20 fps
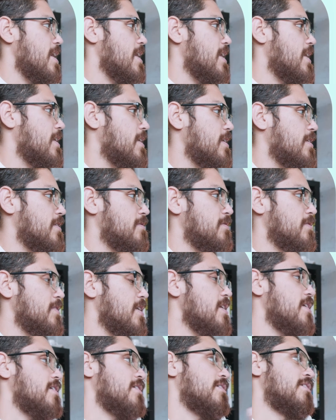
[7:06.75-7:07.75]
And
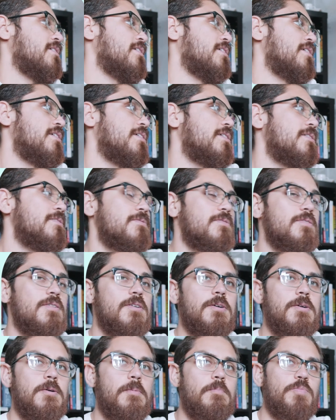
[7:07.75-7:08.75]
yeah,
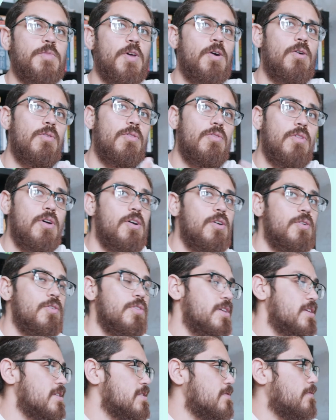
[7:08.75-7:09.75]
so although
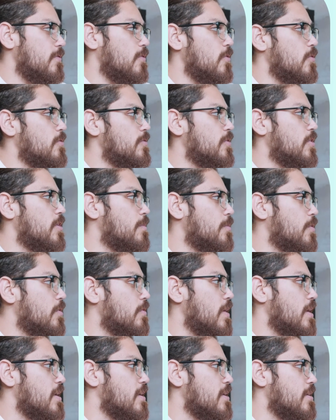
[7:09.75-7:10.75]
this full number
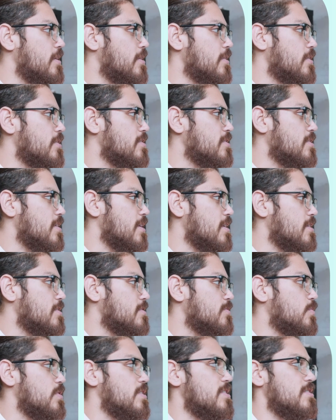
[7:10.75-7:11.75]
right here
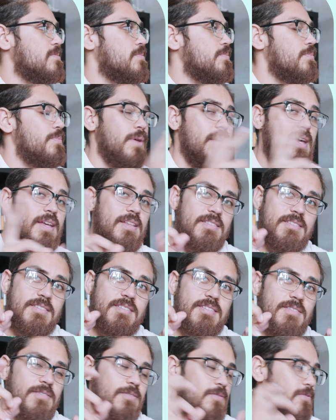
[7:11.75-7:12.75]
says we spent